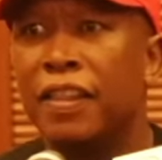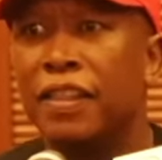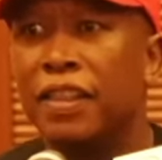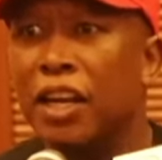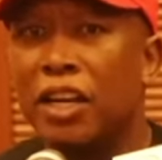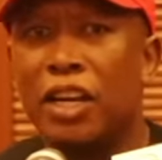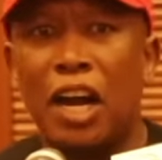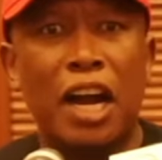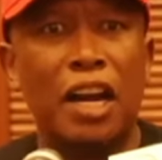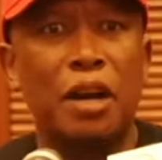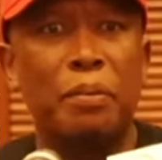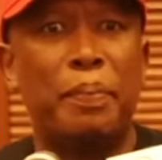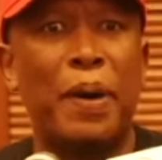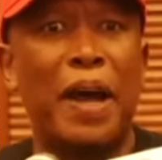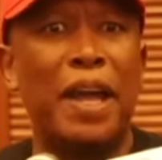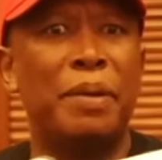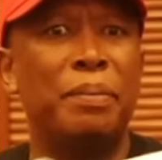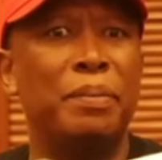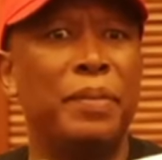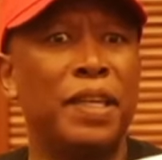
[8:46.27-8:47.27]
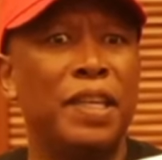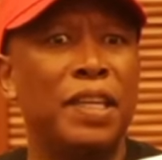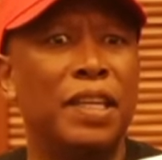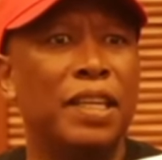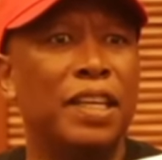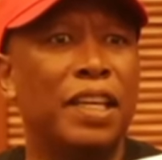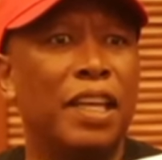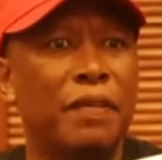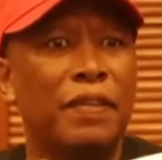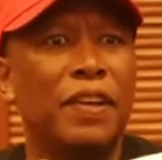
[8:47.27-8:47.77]
They can't buy
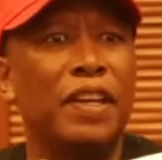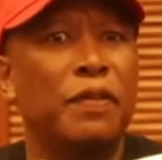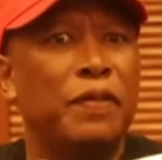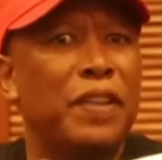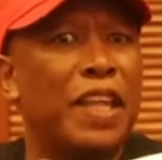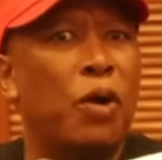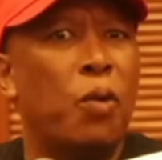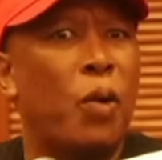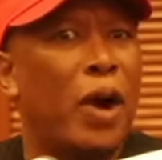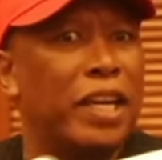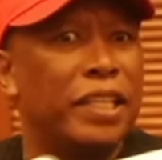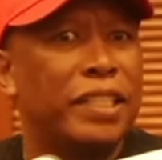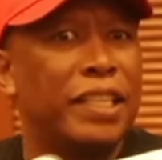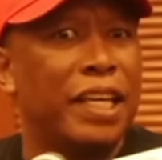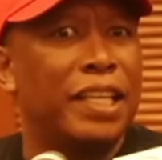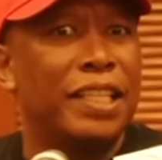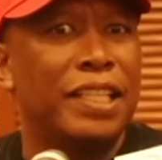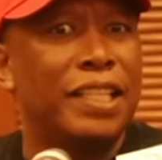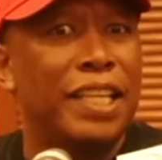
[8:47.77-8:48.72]
me, even if they wanted.